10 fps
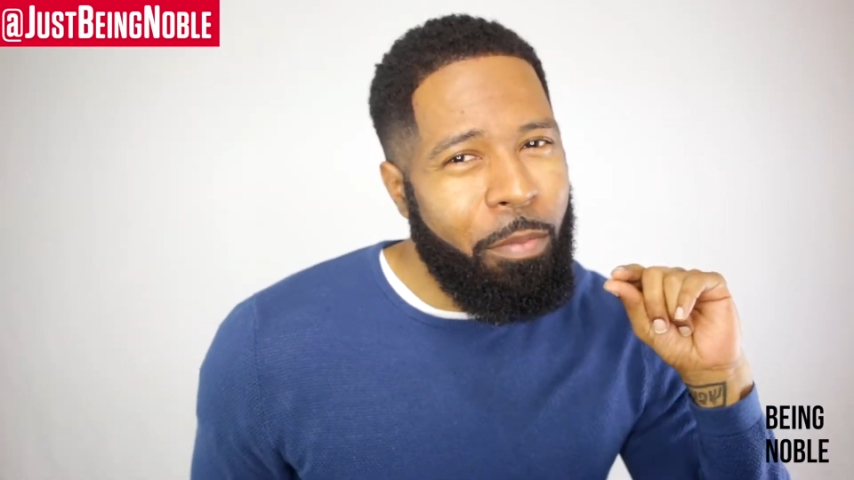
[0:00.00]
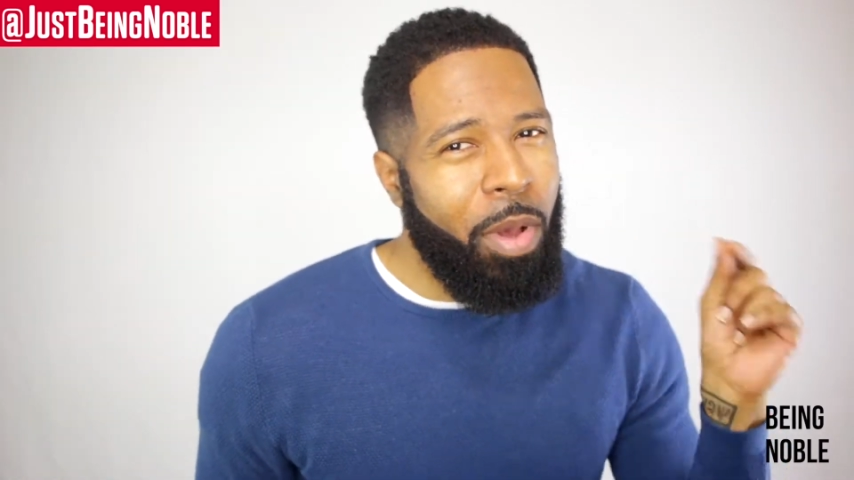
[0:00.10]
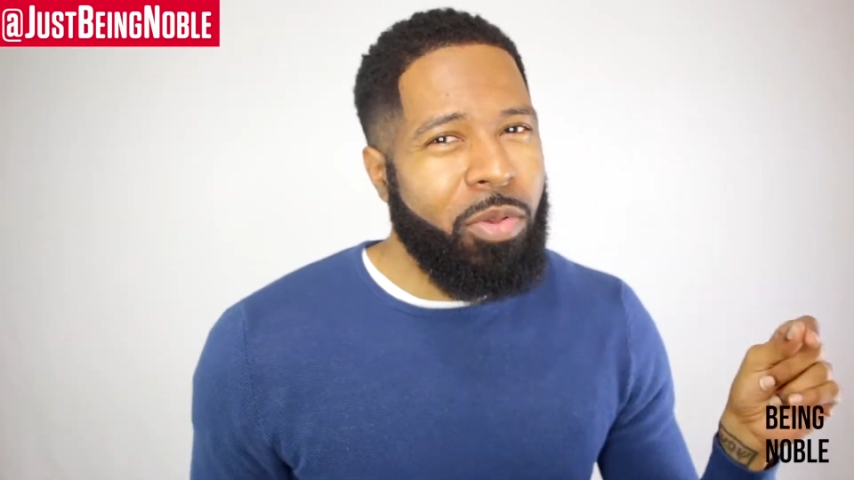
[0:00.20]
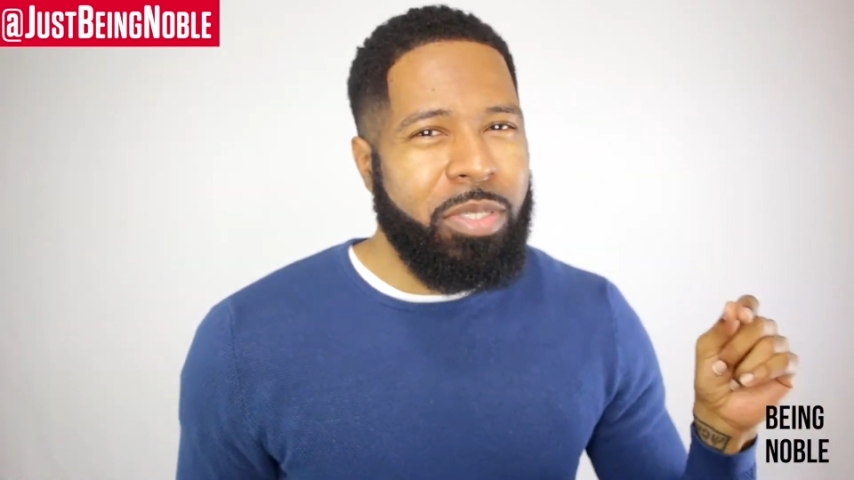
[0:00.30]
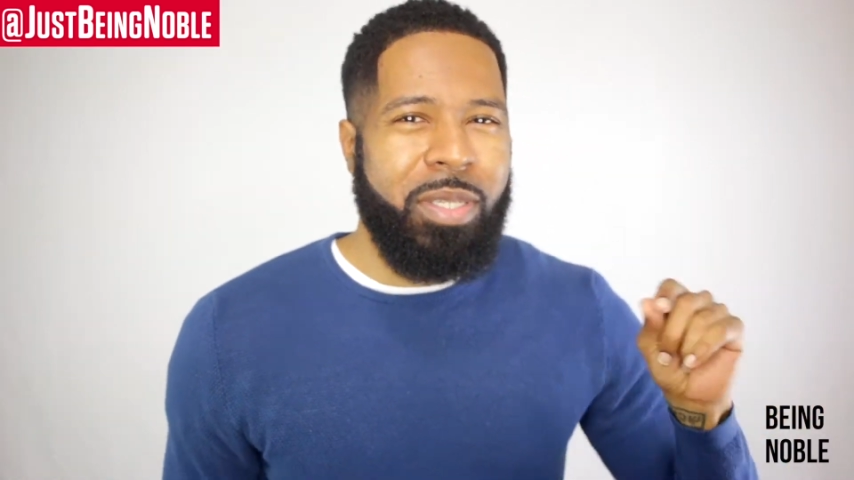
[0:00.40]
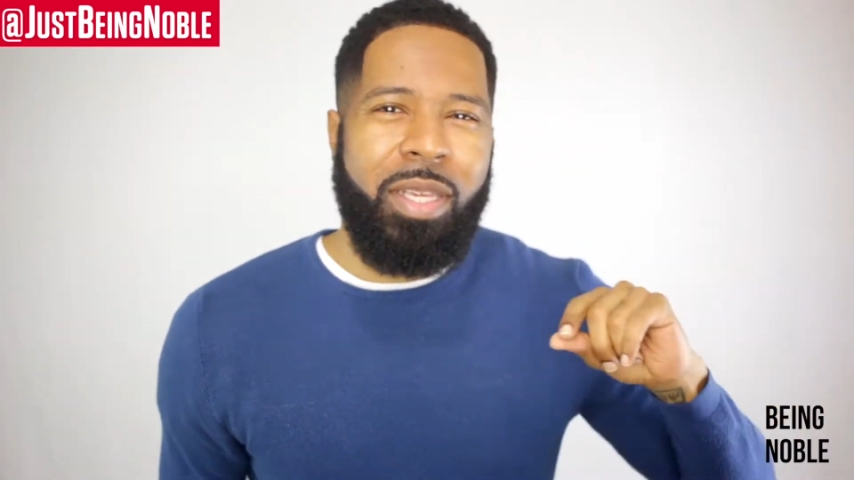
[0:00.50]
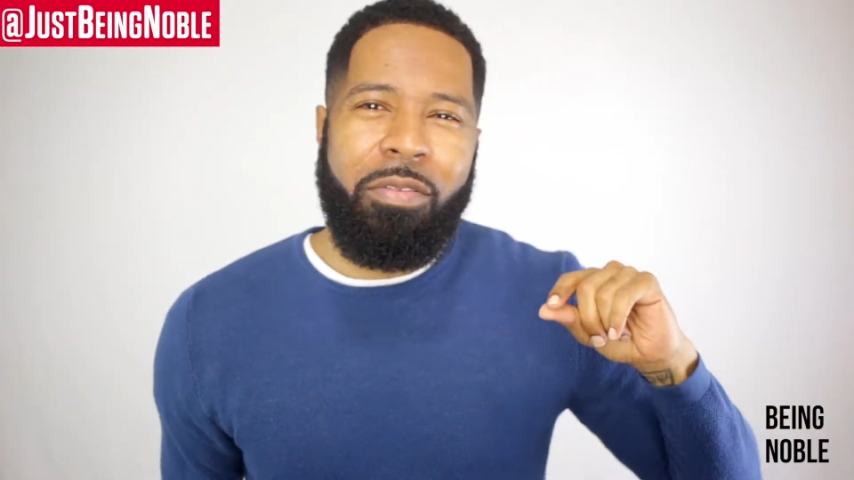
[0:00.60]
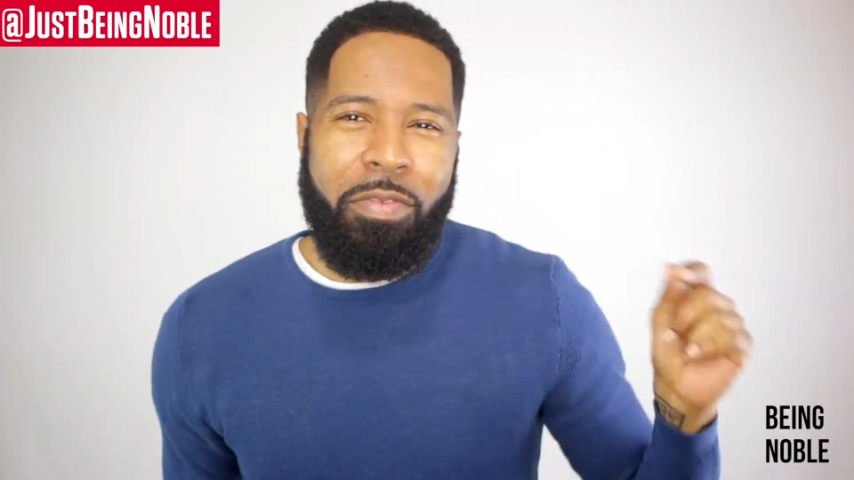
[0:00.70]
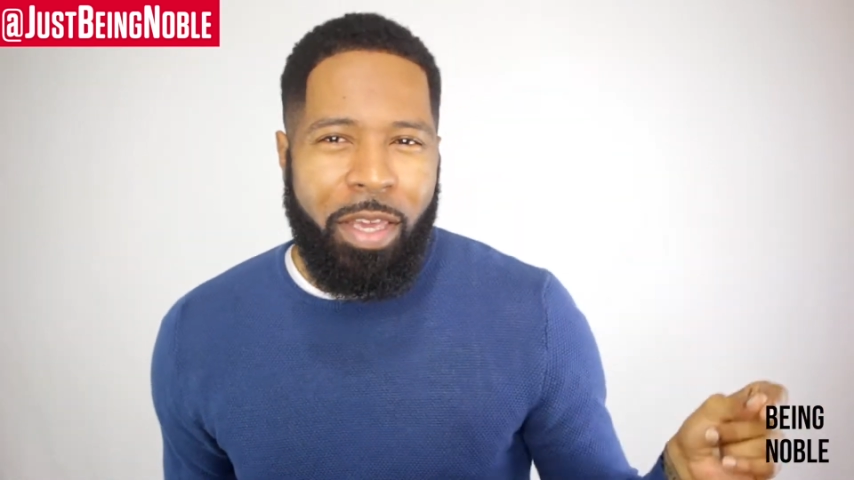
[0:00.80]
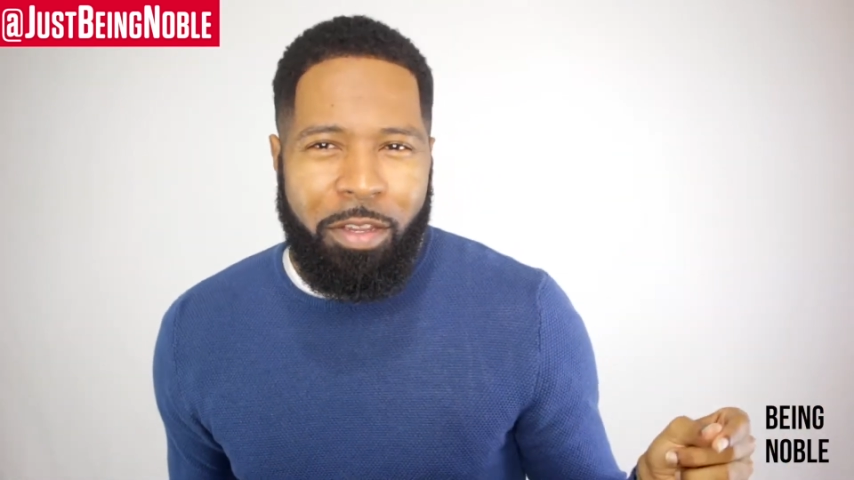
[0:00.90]
emotionally
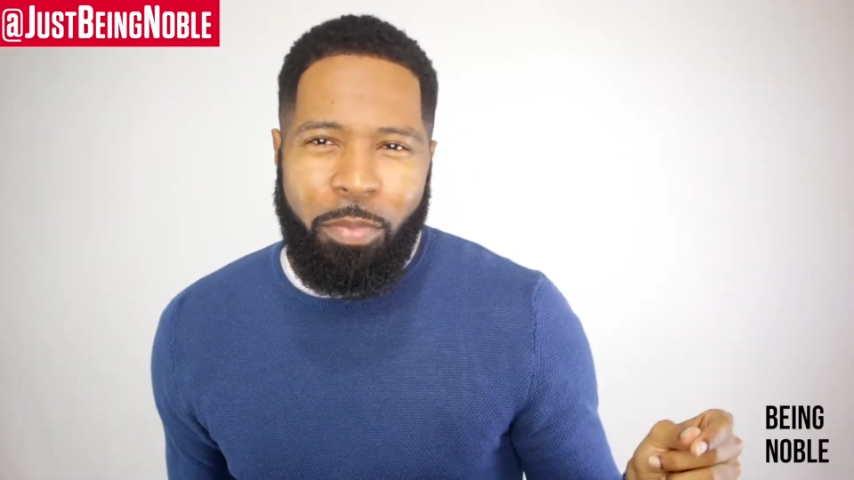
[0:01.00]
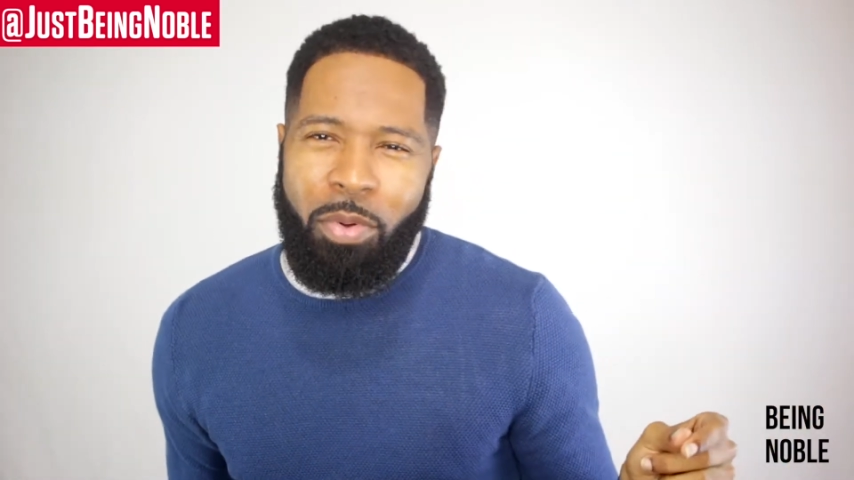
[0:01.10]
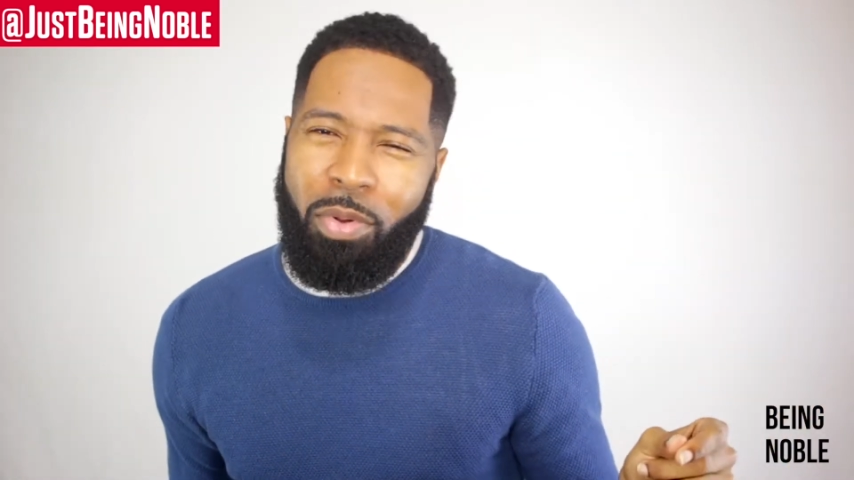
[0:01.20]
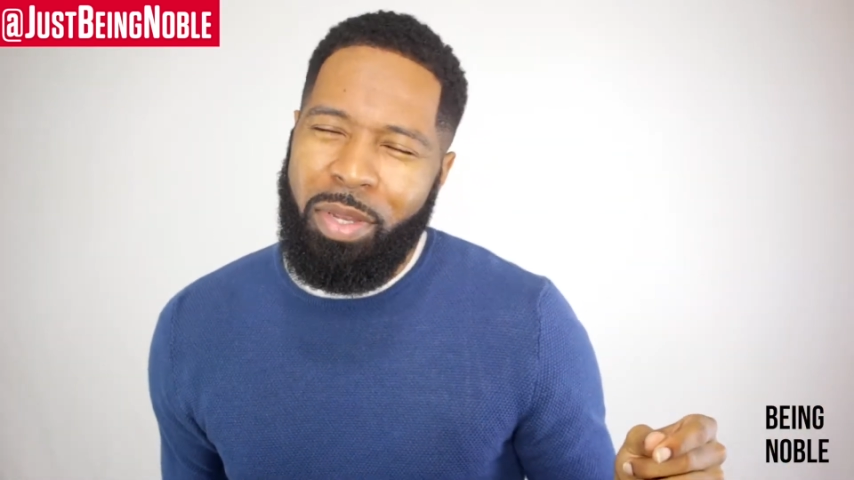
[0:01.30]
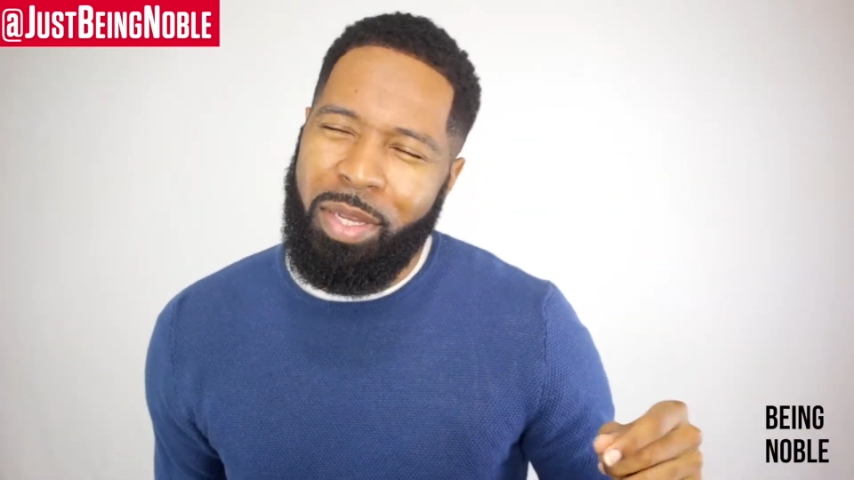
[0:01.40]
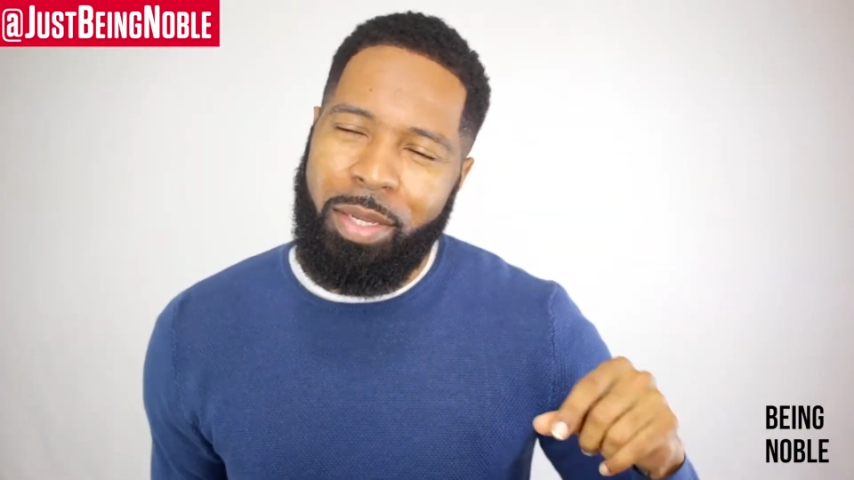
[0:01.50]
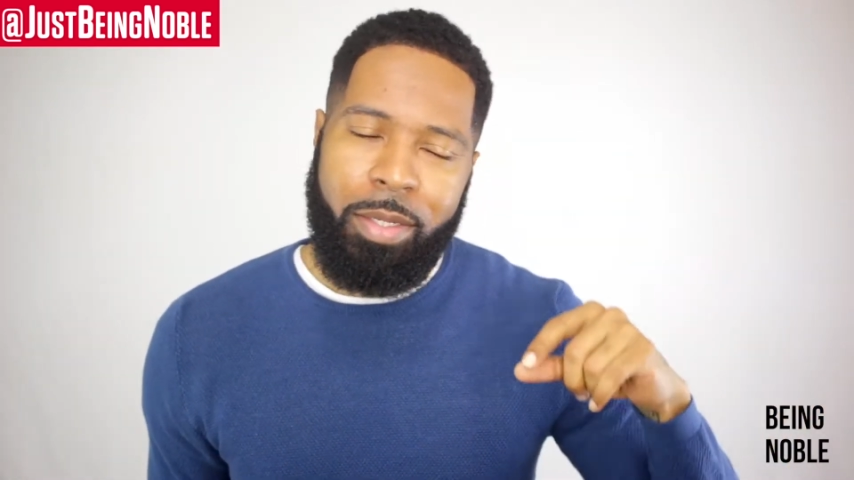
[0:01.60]
available,